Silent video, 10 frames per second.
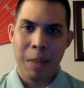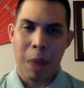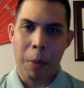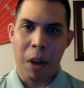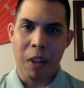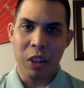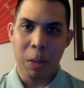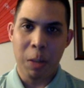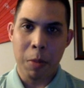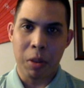Bible prophecy
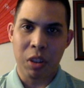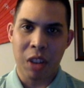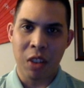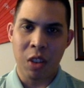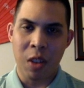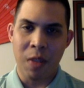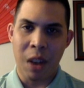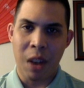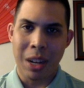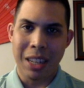can be precise to the
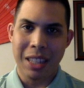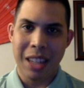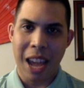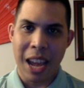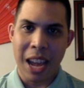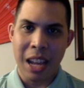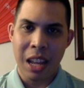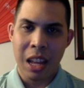very day,